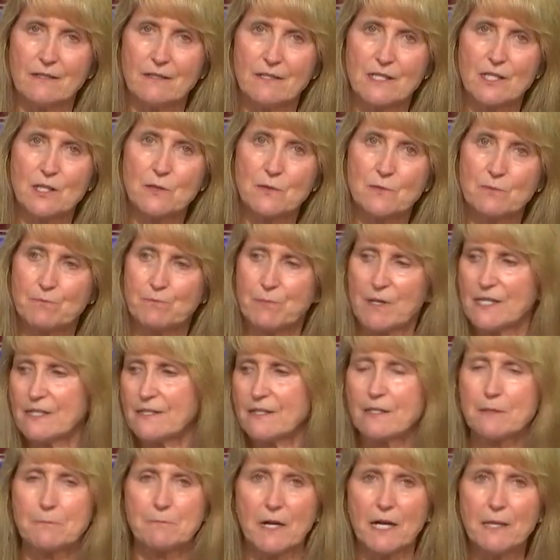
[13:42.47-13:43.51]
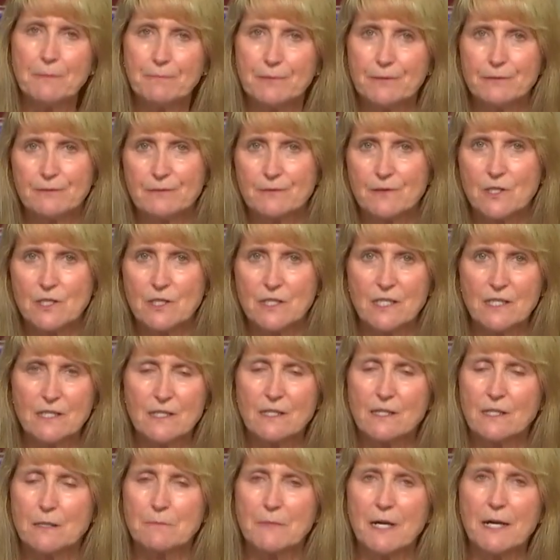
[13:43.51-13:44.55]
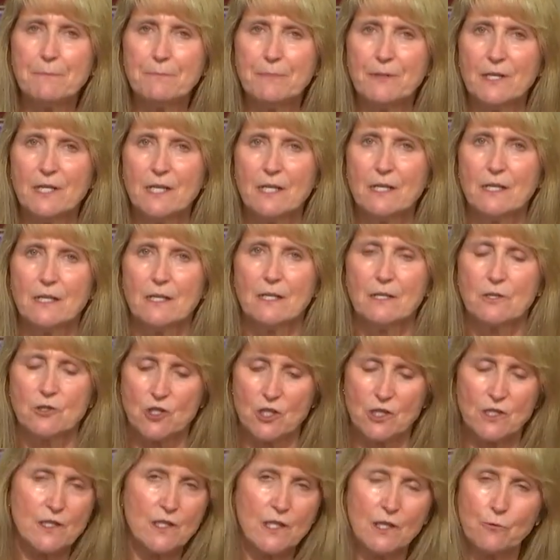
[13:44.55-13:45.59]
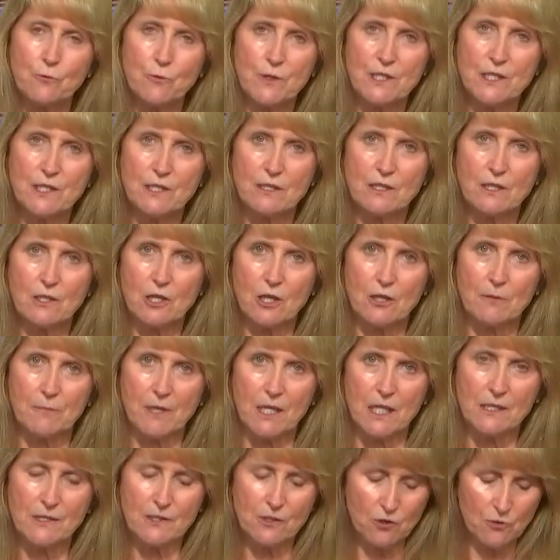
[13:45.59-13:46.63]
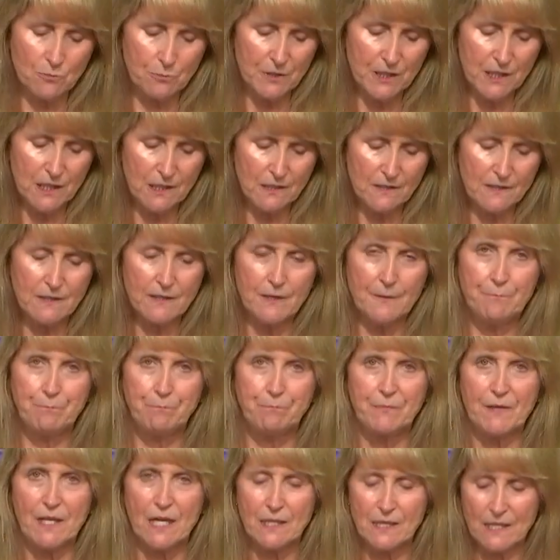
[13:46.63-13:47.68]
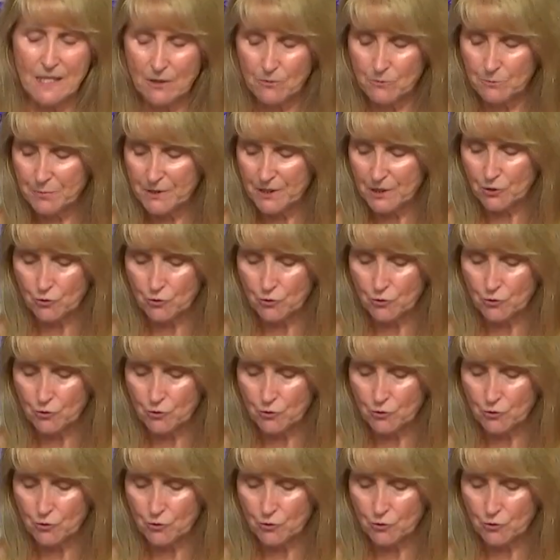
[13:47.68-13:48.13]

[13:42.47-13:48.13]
spice them up, season them up, just like we did the garbanzo beans, and that would be a